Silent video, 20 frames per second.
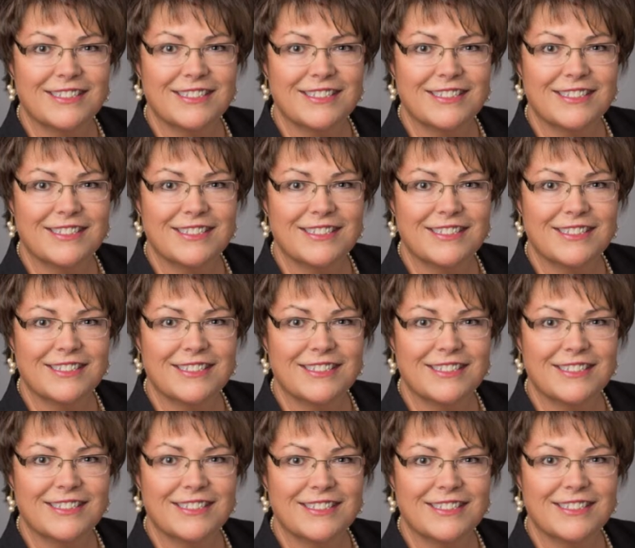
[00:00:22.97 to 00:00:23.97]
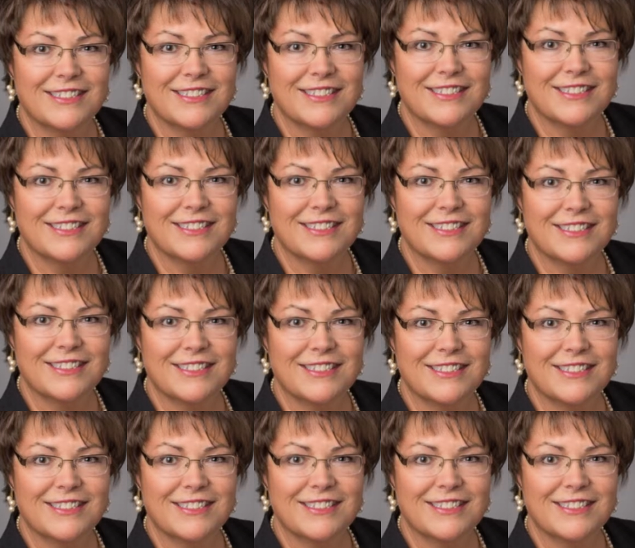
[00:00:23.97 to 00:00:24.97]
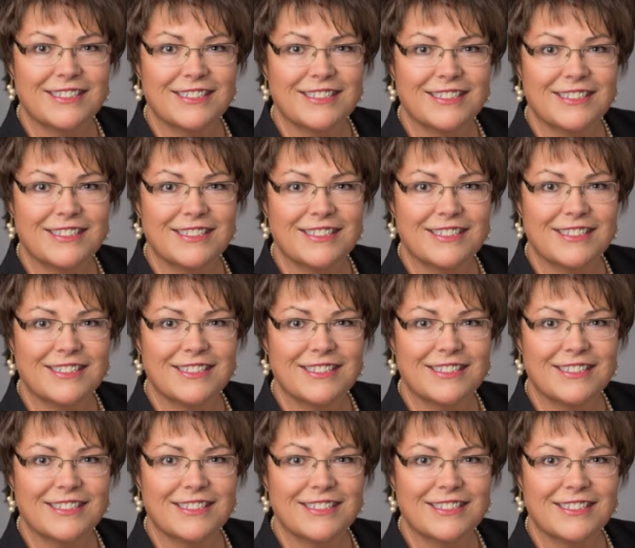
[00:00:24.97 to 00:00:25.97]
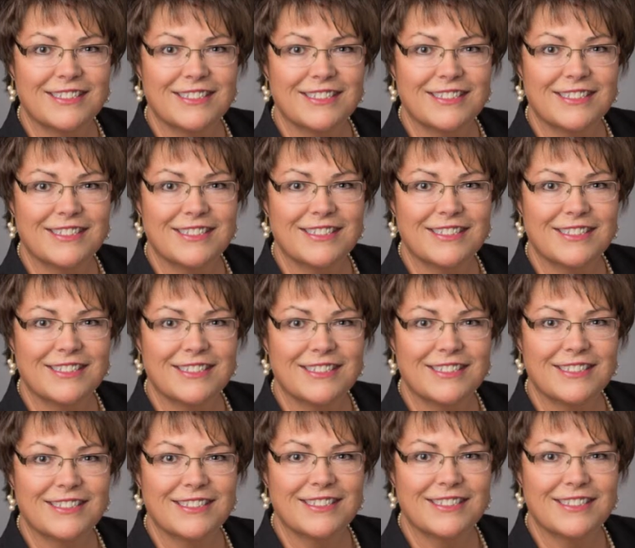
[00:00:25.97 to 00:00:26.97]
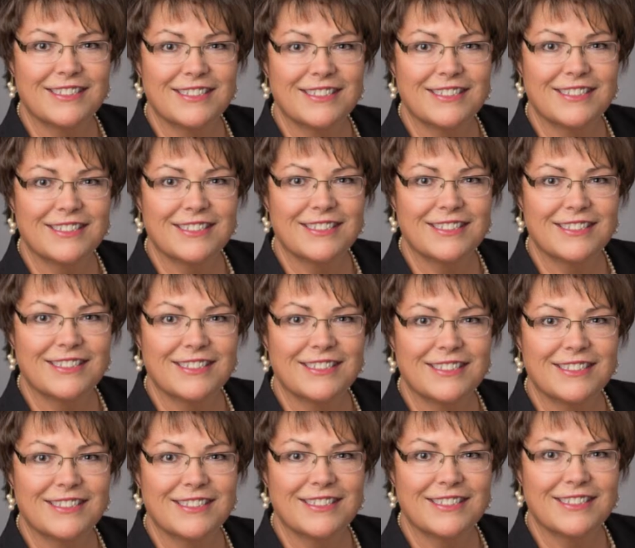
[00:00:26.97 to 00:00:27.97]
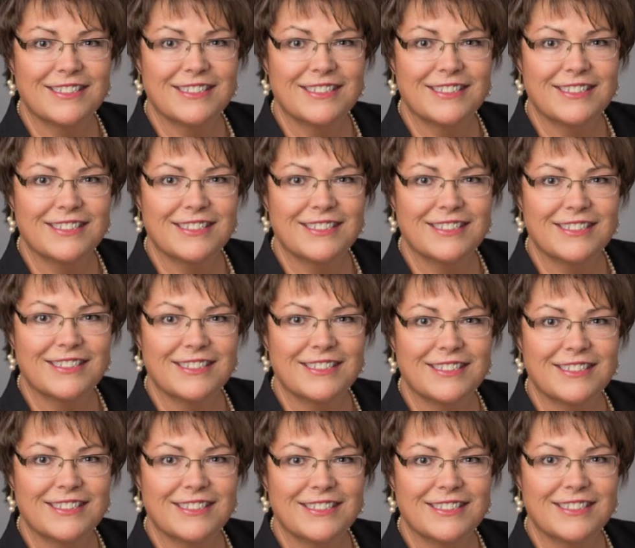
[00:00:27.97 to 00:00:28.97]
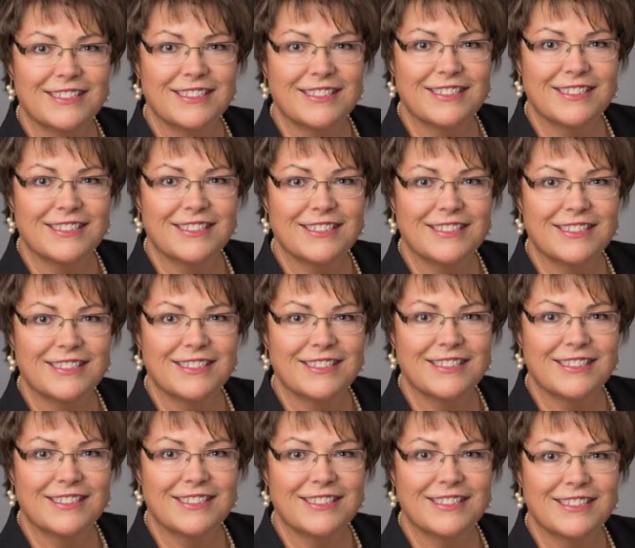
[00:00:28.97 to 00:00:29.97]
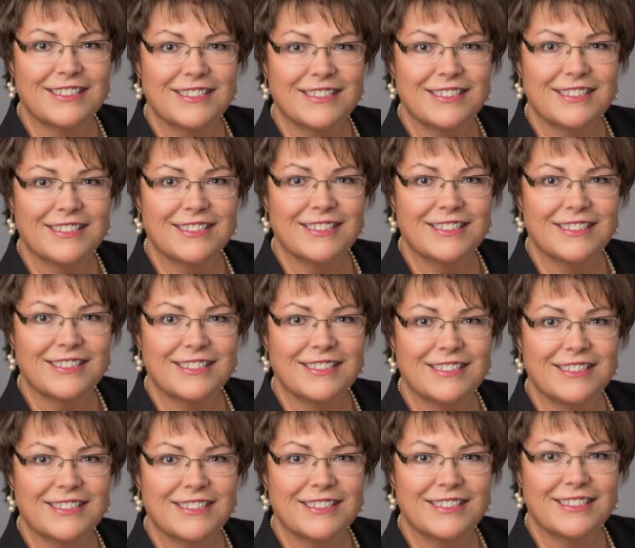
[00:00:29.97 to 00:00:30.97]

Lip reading: No words are spoken by the person on screen.